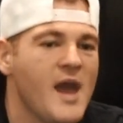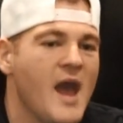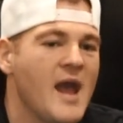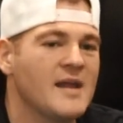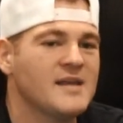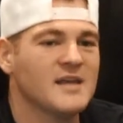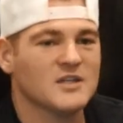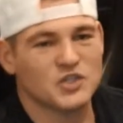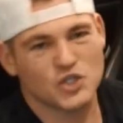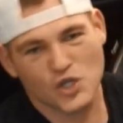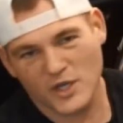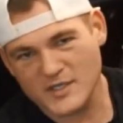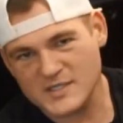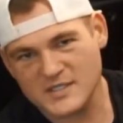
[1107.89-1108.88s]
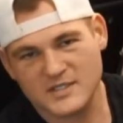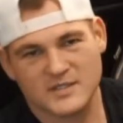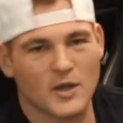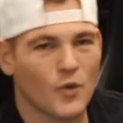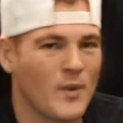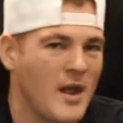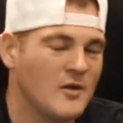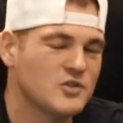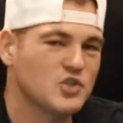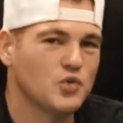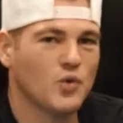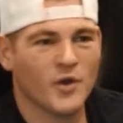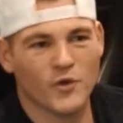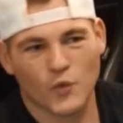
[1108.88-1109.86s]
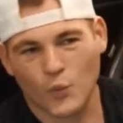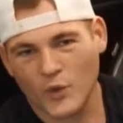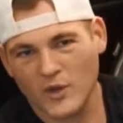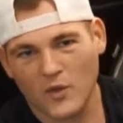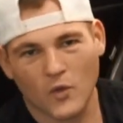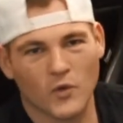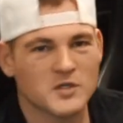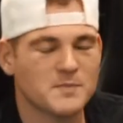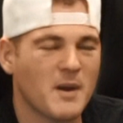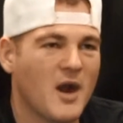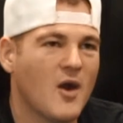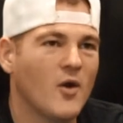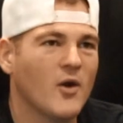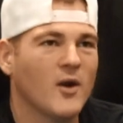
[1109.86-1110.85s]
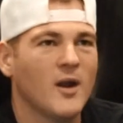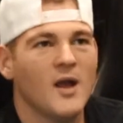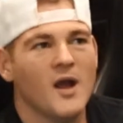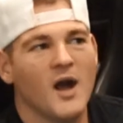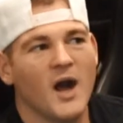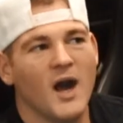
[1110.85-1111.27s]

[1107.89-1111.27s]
and get just around 200 wheel horsepower,